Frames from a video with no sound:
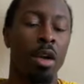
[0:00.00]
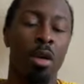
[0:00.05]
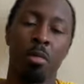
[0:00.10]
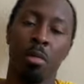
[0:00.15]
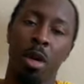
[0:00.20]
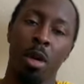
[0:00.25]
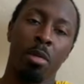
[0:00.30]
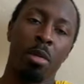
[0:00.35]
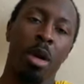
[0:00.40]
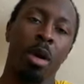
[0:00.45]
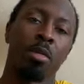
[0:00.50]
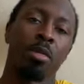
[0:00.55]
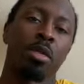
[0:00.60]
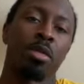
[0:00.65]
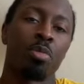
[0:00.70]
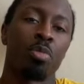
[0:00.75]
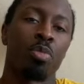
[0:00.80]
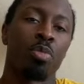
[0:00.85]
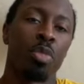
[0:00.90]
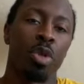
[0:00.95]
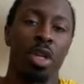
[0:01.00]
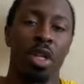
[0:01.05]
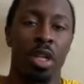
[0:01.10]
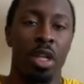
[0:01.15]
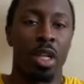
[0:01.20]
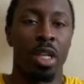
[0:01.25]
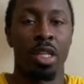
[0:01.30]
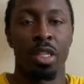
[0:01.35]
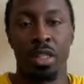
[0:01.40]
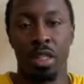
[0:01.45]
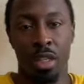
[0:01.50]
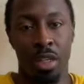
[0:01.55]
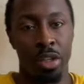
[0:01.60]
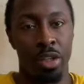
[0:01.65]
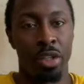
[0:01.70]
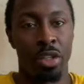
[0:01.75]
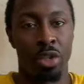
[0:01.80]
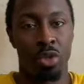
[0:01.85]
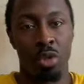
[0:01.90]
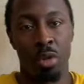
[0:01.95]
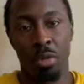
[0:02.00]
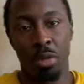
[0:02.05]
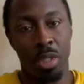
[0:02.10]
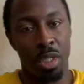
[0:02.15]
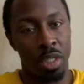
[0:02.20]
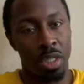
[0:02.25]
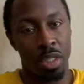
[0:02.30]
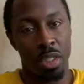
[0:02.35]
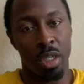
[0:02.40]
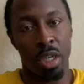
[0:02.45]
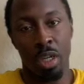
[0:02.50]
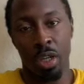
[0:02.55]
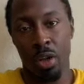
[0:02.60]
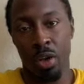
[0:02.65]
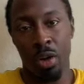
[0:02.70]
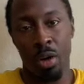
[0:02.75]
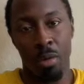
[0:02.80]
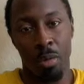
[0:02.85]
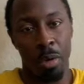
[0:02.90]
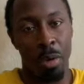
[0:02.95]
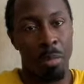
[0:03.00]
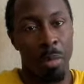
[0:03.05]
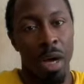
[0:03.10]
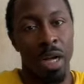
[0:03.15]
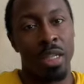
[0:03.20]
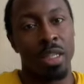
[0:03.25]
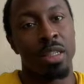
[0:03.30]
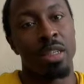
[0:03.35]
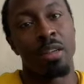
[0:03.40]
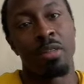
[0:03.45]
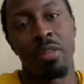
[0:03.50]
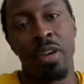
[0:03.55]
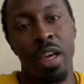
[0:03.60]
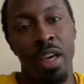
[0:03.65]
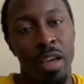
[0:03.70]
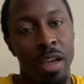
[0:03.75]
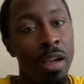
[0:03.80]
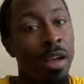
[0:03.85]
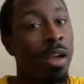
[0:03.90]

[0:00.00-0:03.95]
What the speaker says: Maybe I was putting links in the descriptions and telling y'all where to buy stuff at,